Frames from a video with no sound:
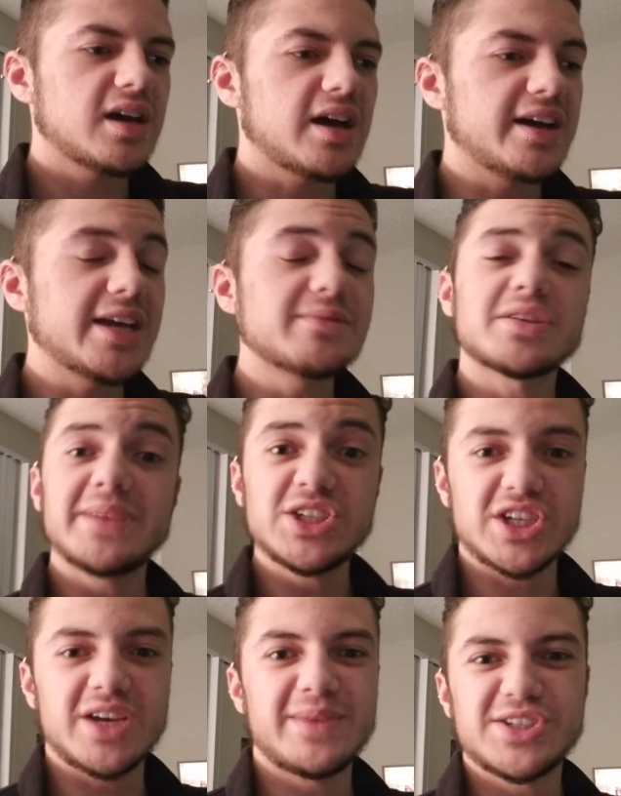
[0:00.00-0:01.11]
I named her
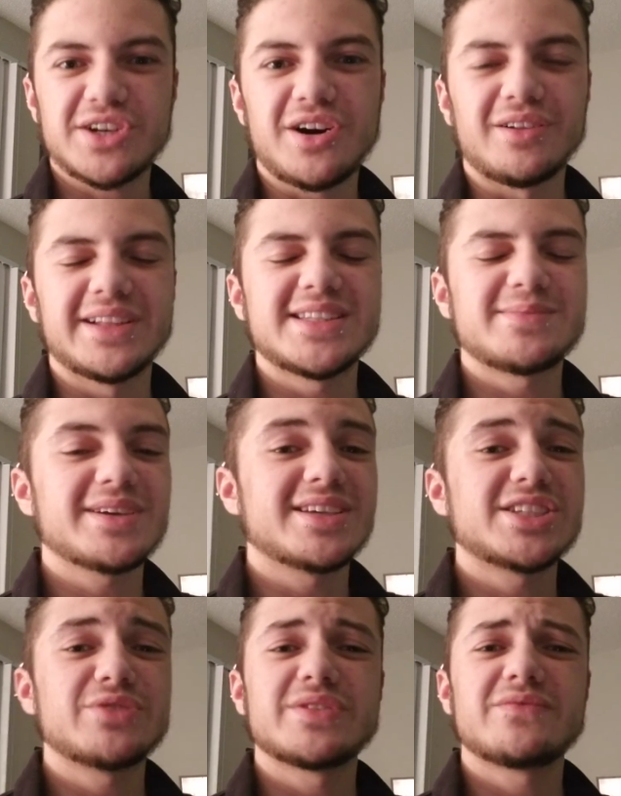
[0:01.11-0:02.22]
Misha Collins, because
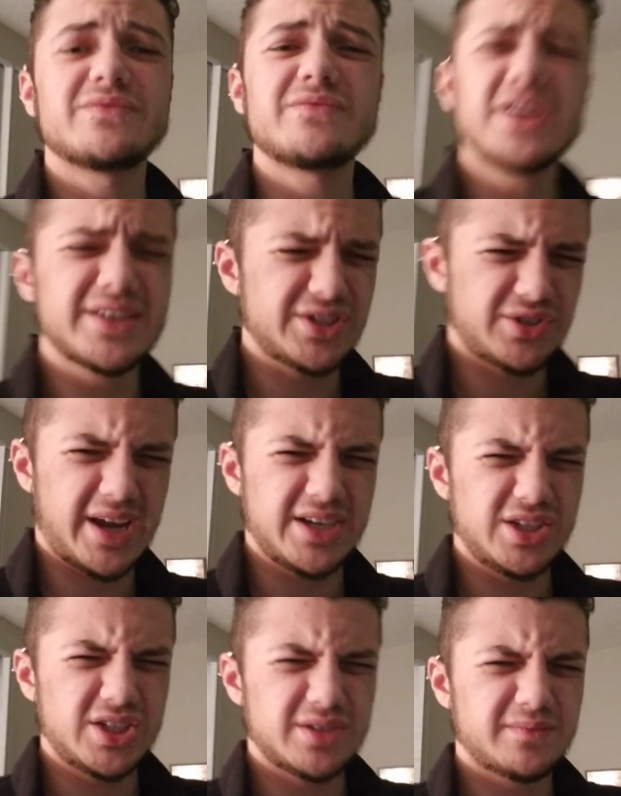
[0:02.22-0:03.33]
she was very
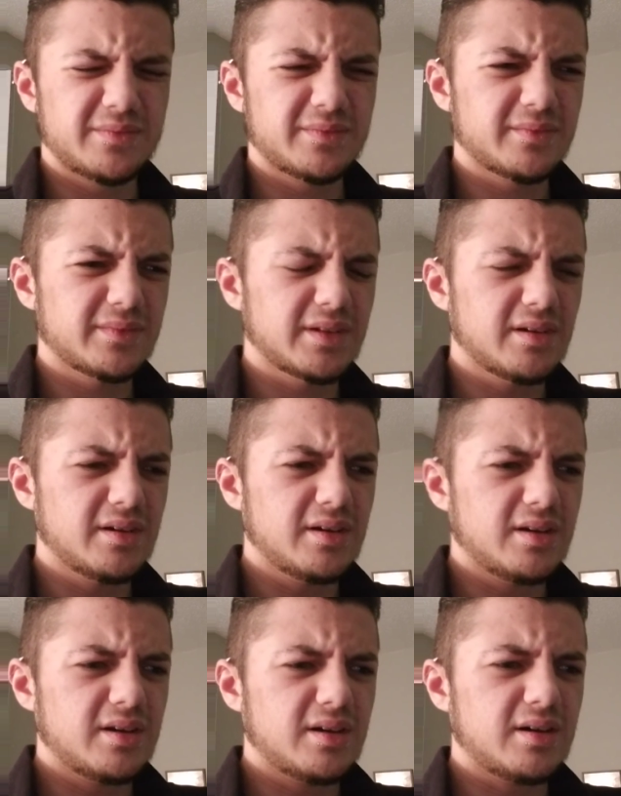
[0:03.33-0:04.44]
strange.
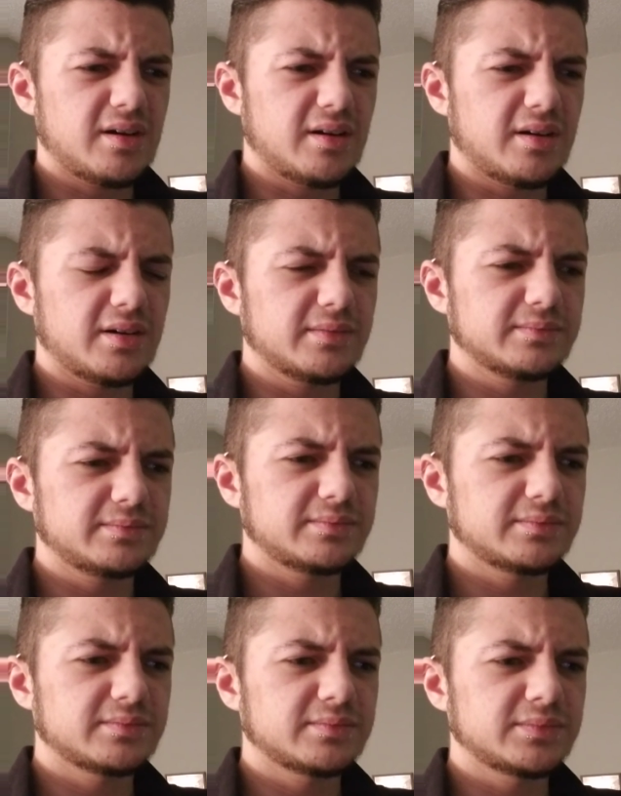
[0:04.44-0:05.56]
And
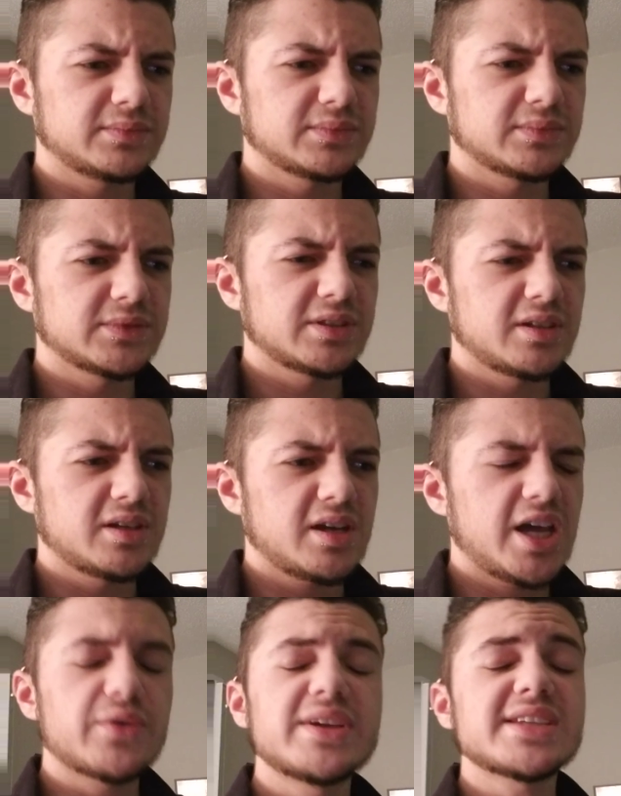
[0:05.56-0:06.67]

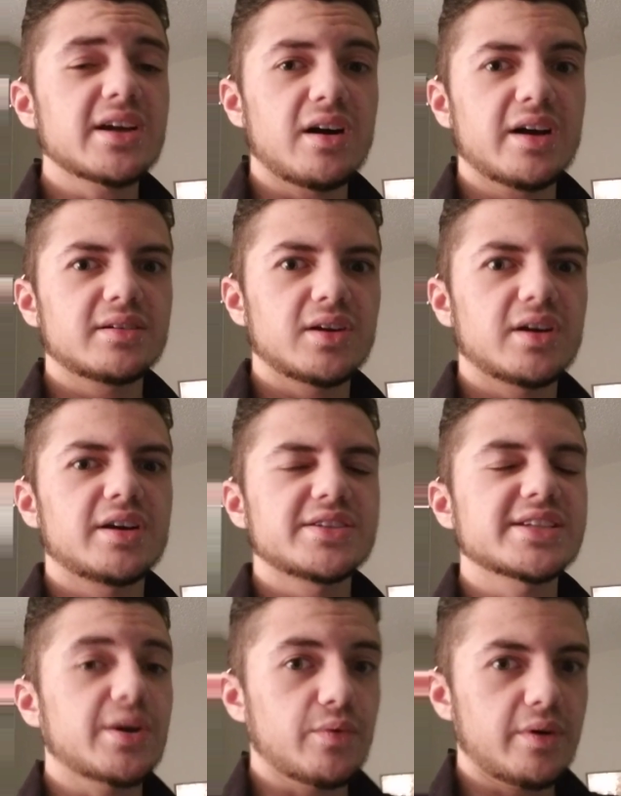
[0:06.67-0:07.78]
the reason I got her is
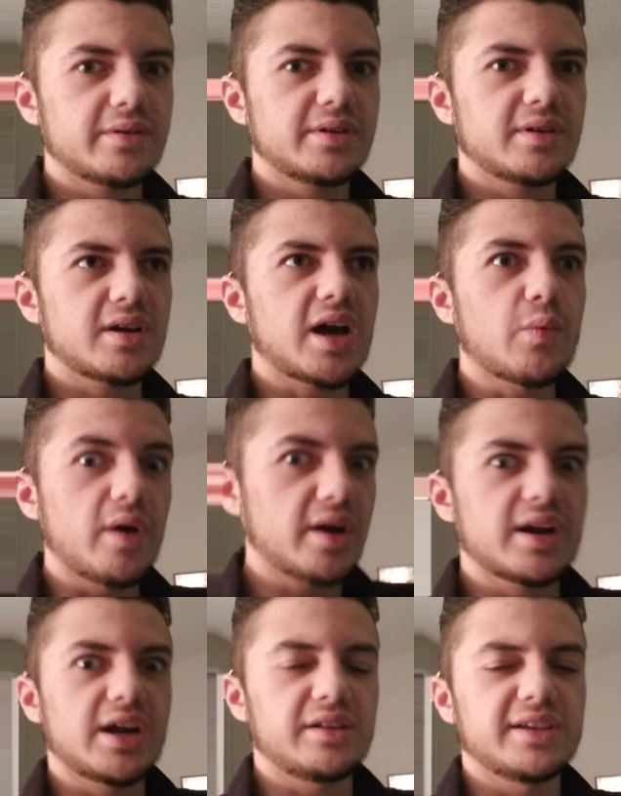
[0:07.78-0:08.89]
because I wanted a
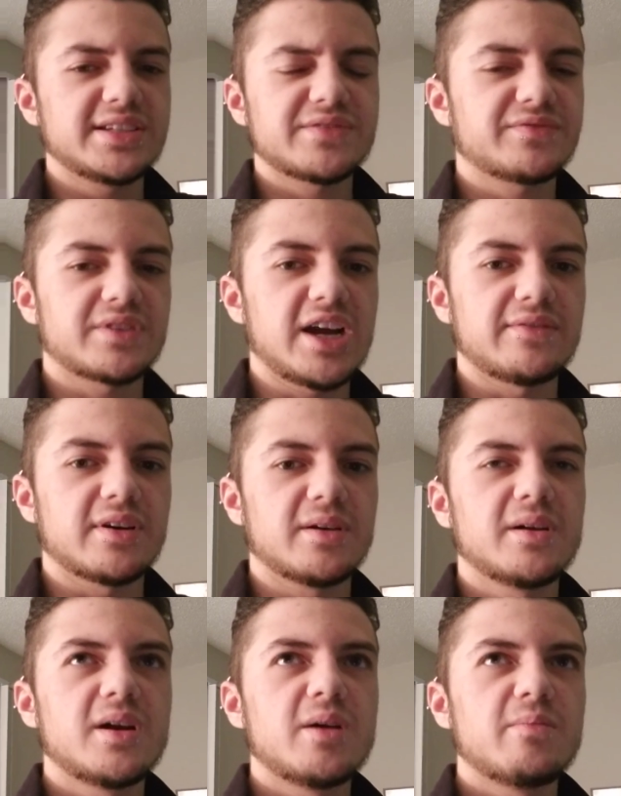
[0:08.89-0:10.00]
hairless forever,
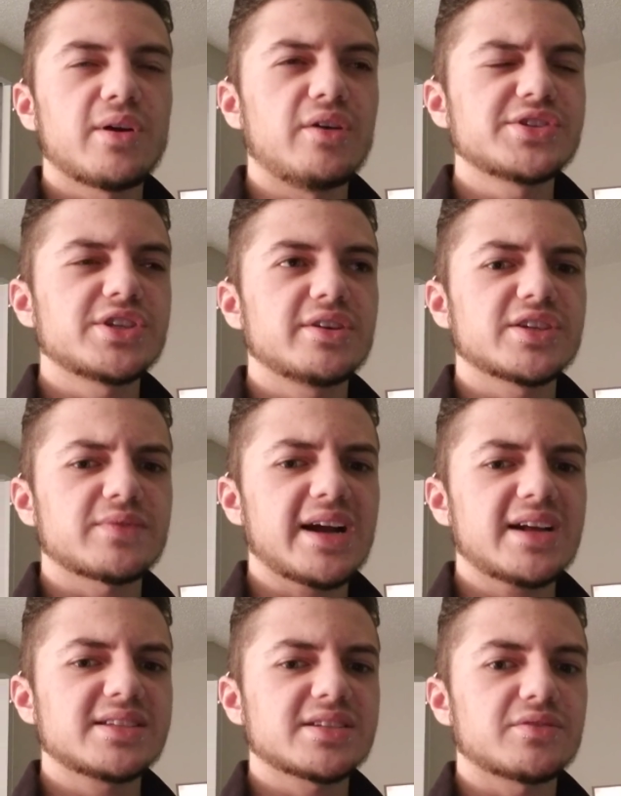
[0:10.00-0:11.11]
but also because
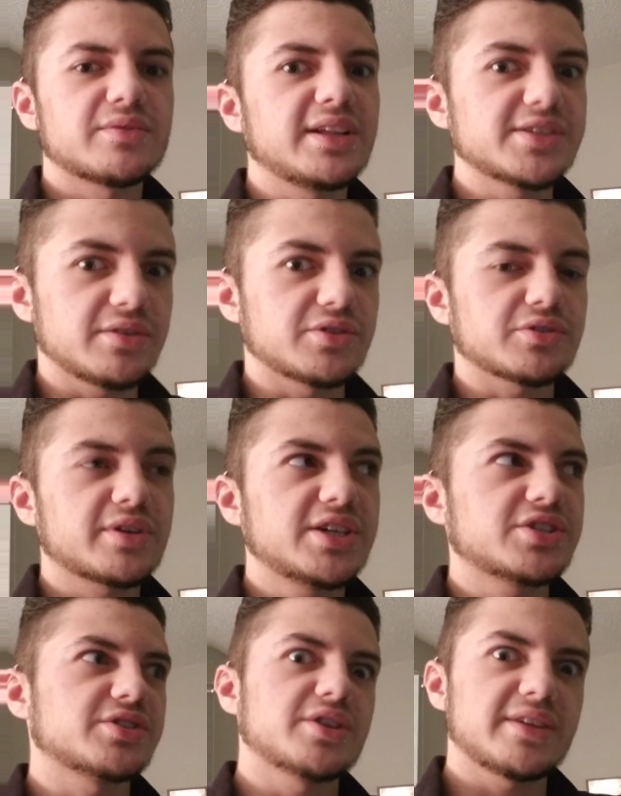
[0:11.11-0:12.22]
rats are really social
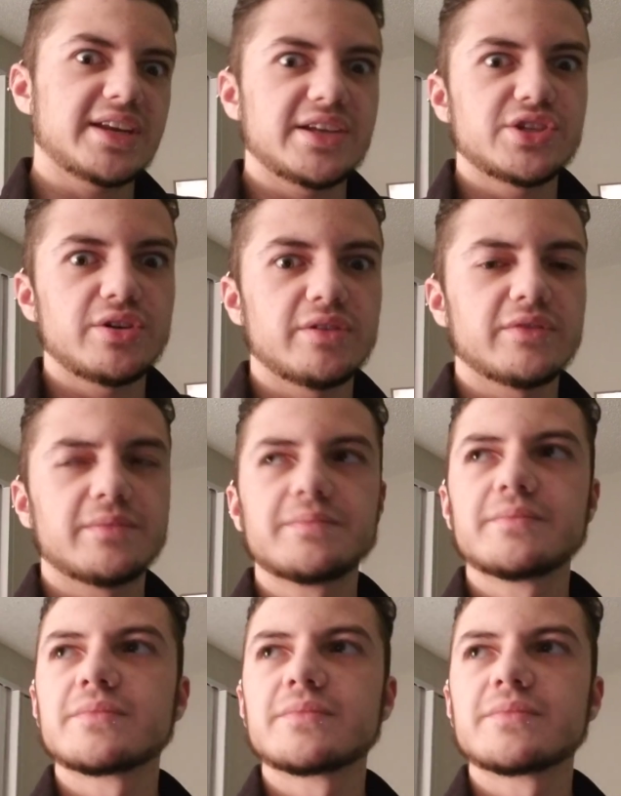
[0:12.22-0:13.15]
creatures, you know, they need two of them.